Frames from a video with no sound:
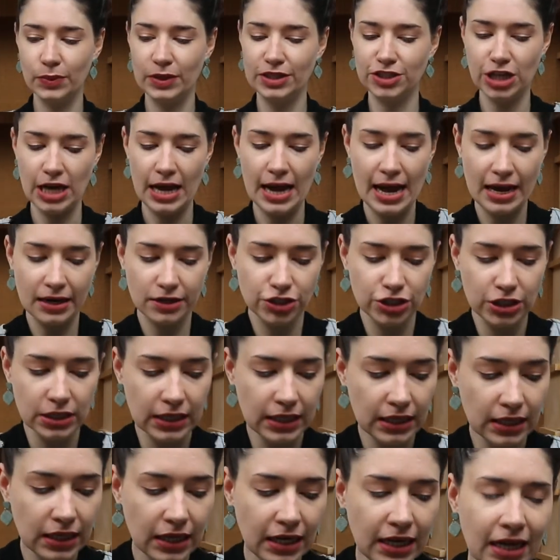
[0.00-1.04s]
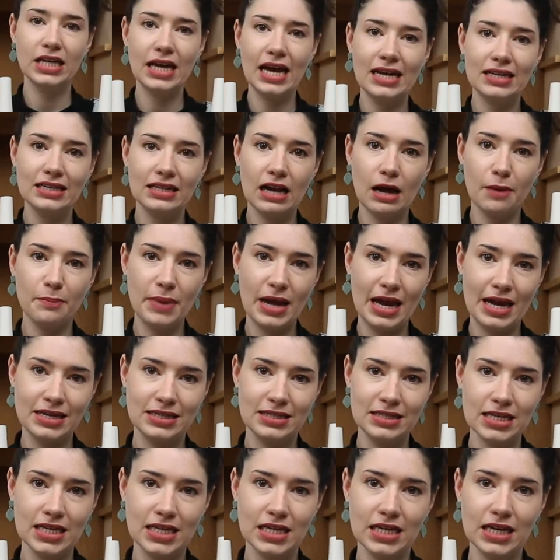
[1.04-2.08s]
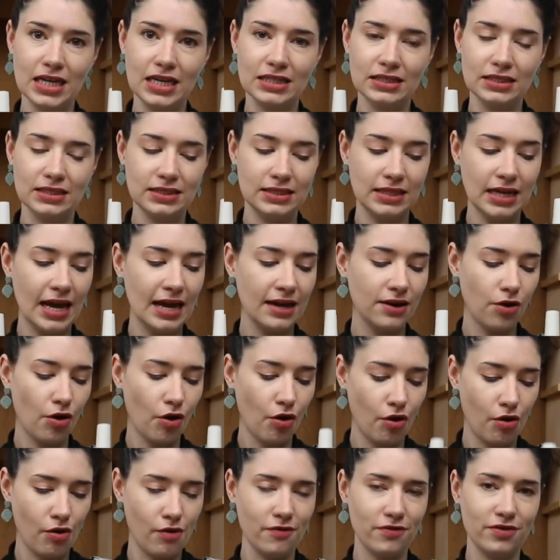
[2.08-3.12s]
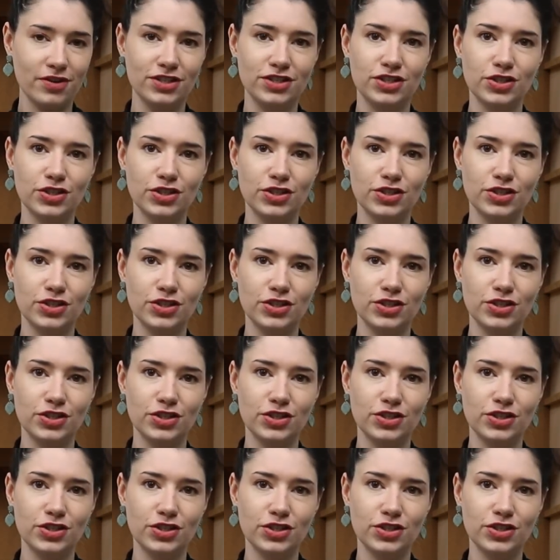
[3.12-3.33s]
which I actually ended up painting instead of